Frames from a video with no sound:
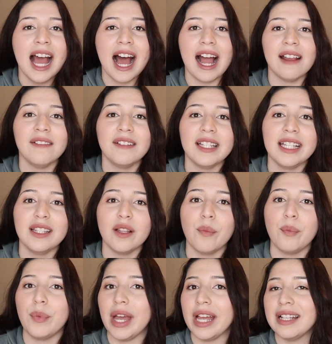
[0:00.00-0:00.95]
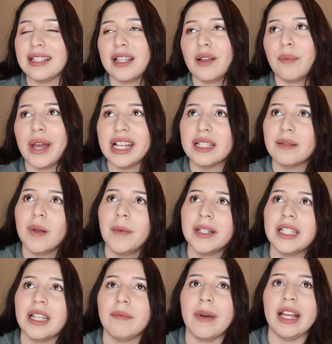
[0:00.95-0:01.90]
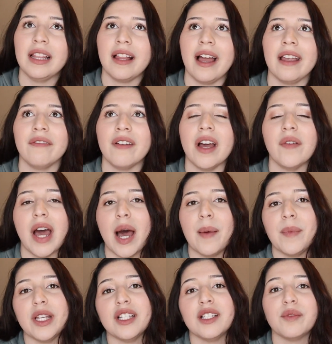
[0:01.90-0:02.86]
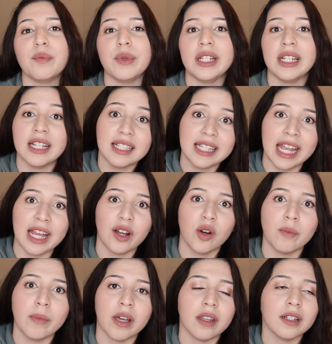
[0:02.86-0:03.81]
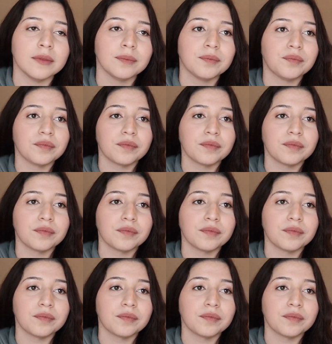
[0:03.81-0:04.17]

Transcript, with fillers: I've seen the best the best moments of my life have happened being a stay-at-home mother.